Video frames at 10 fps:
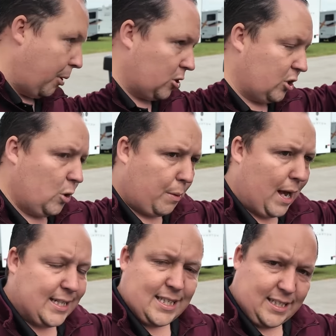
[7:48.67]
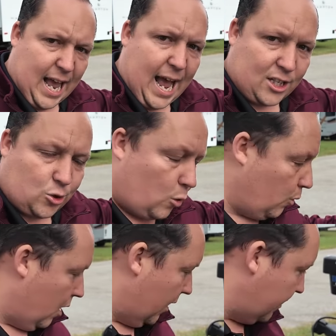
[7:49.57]
person who buys this
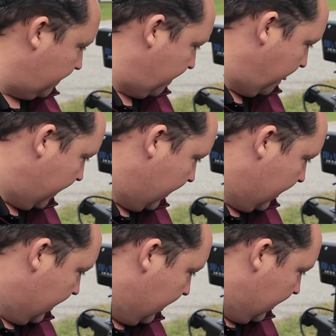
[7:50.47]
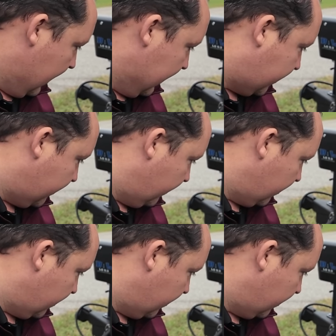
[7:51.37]
actual one. It's